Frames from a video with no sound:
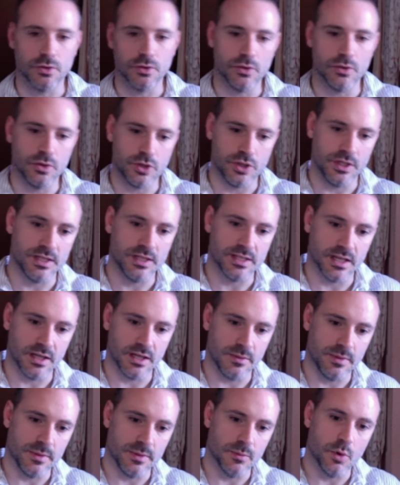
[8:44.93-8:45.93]
she needs a little
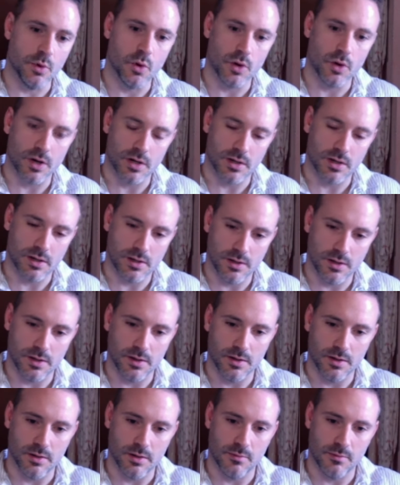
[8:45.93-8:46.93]
bit
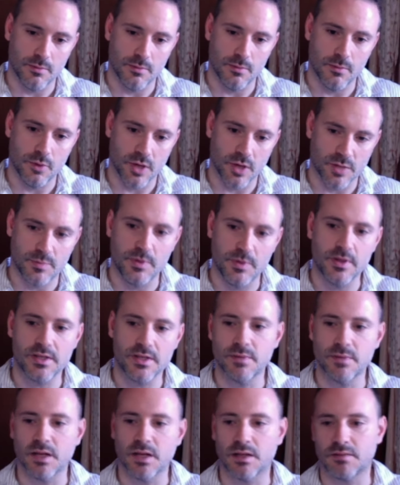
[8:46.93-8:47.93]
more experience,
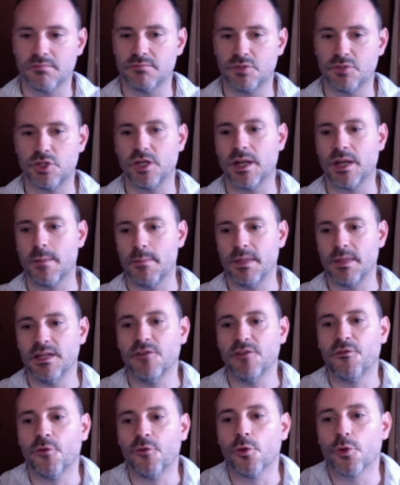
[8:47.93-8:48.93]
but she can be the
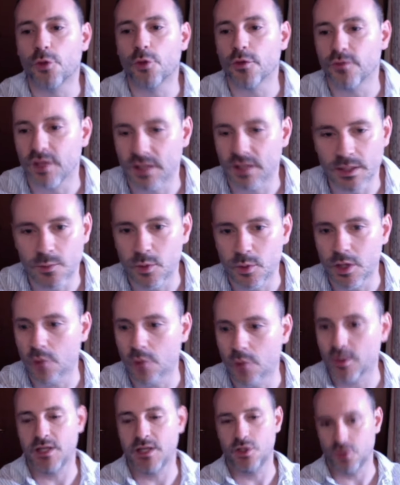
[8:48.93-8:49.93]
fourth of the team without
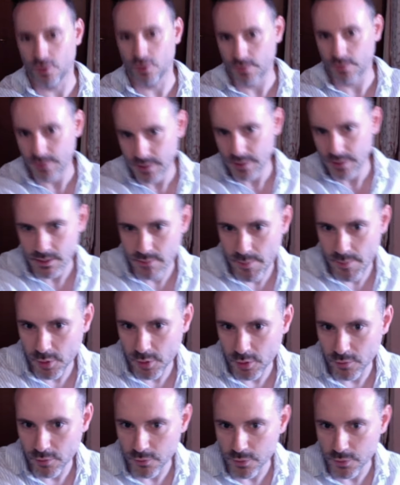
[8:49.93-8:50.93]
any issue, from my point
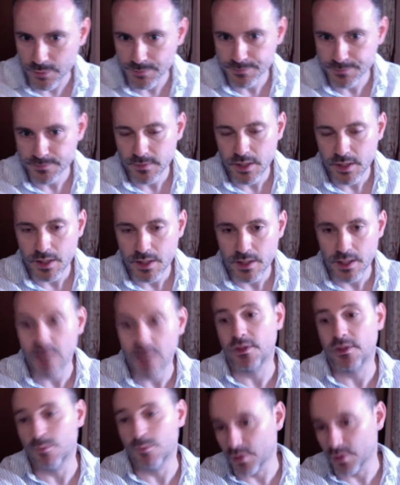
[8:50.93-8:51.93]
of view, if
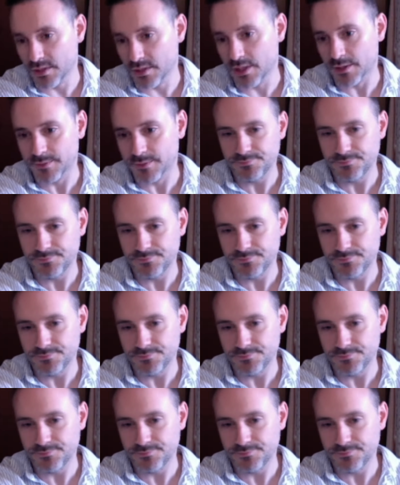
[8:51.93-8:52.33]
Thibaut is there.